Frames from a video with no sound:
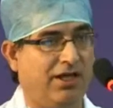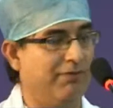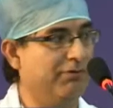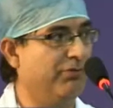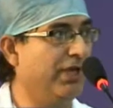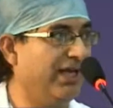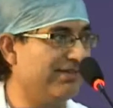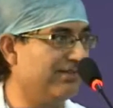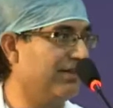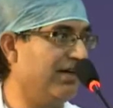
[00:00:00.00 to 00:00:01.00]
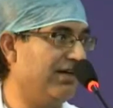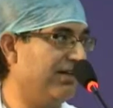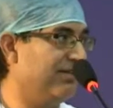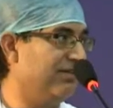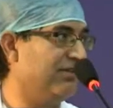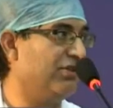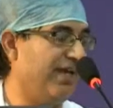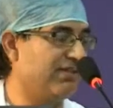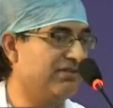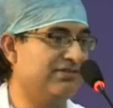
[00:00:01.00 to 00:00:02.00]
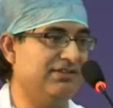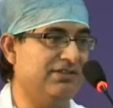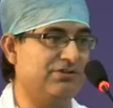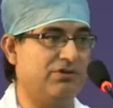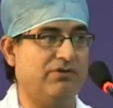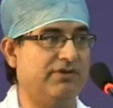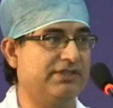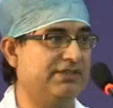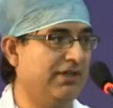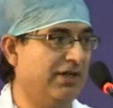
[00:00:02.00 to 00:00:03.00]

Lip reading: I mean, we as cardiac surgeons or the vascular surgeons always,